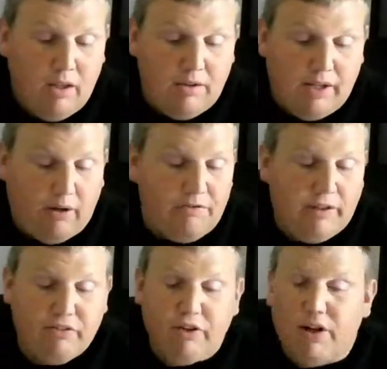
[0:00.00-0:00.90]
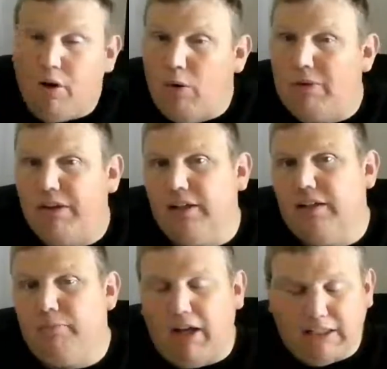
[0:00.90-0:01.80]
They are favored at home. I think
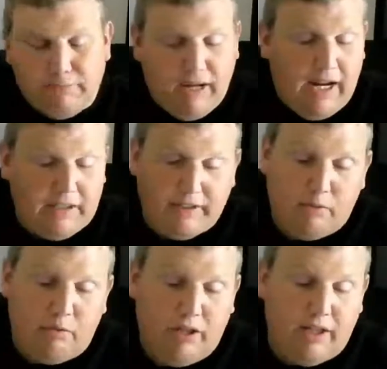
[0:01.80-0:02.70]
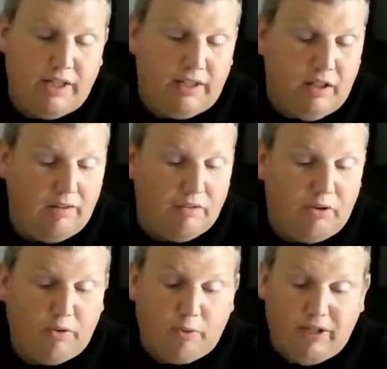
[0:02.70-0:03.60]
they bounce back. They win. They cover
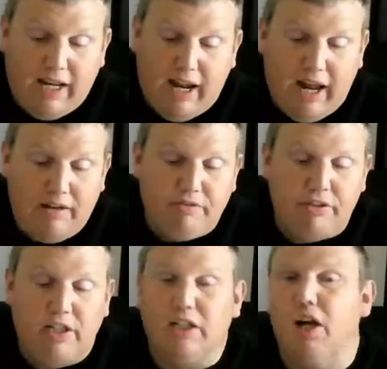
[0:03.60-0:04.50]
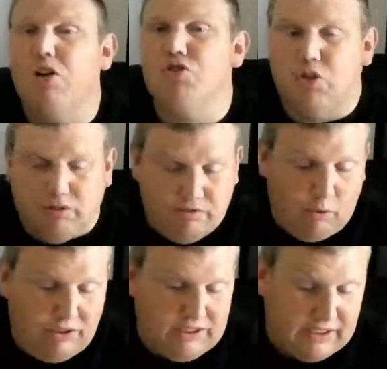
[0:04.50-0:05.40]
the 3.5 and take an under on the
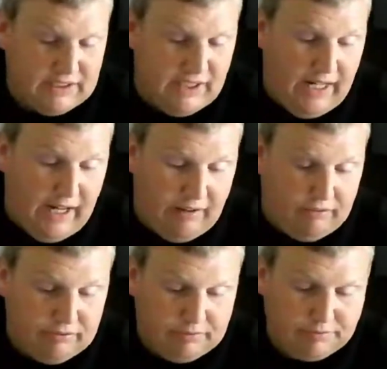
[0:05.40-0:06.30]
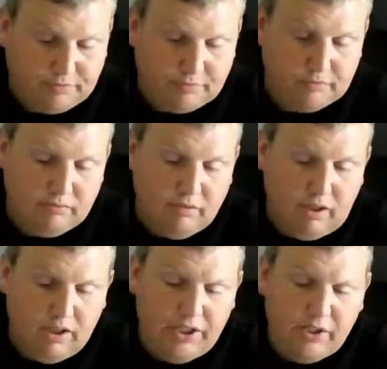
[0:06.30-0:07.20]
46.5.
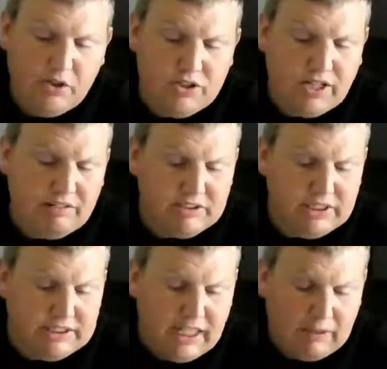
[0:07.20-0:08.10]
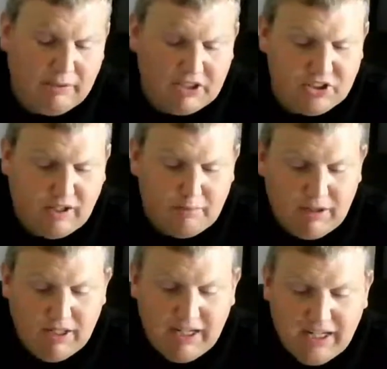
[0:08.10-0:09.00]
Huge AFC South matchup.
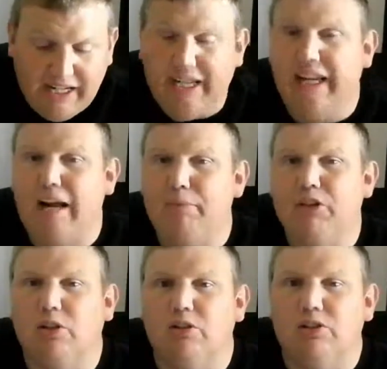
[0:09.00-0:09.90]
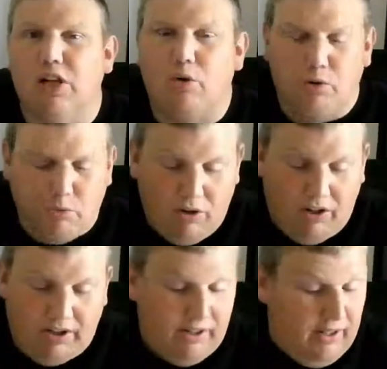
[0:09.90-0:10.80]
Indianapolis Colts
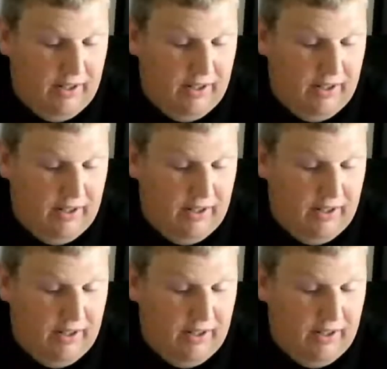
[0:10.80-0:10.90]
0-1.